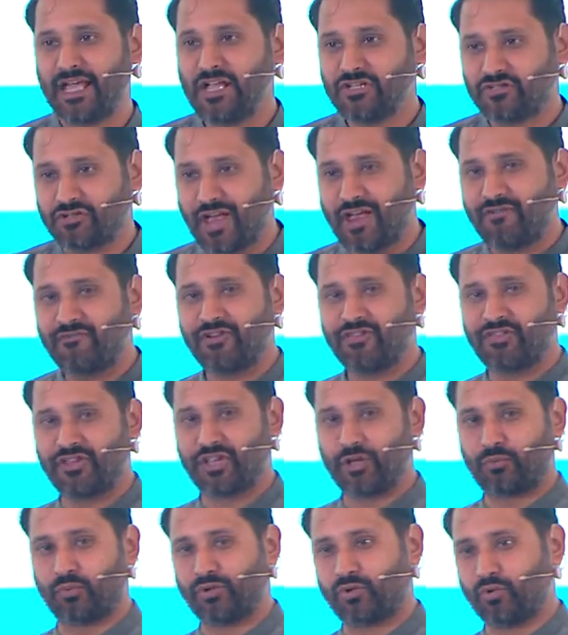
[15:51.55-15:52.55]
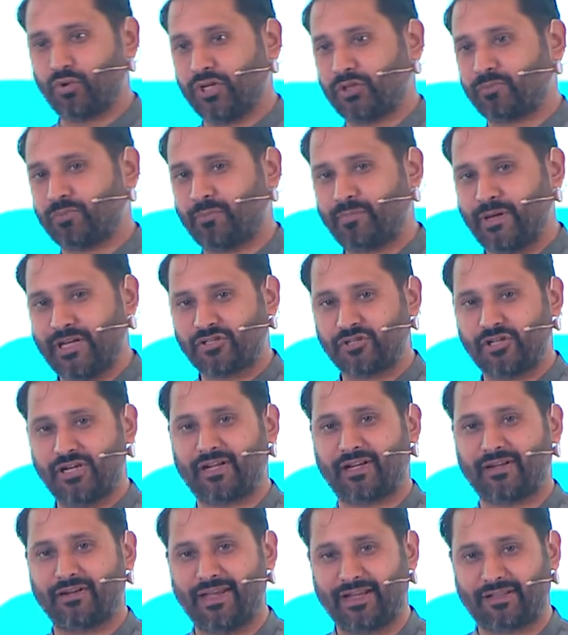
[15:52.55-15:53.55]
So everything that we're doing is perpetually
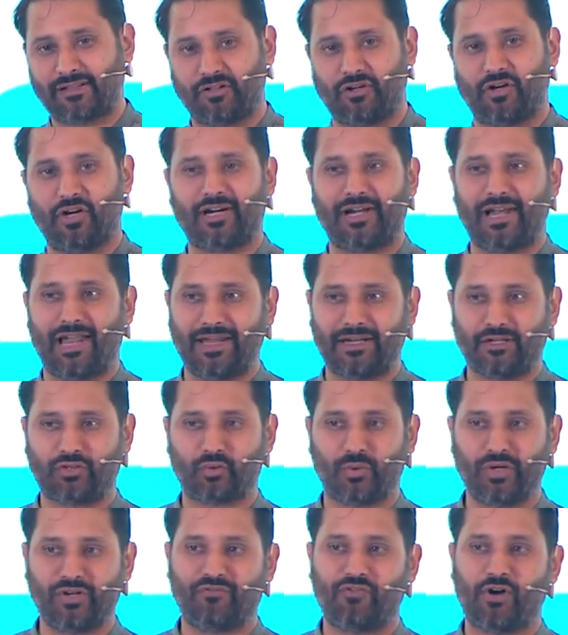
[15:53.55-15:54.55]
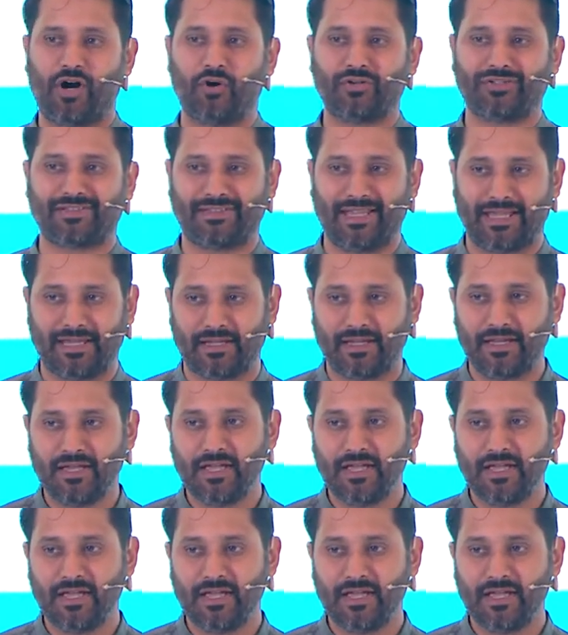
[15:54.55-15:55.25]
connected online 24 hours a day.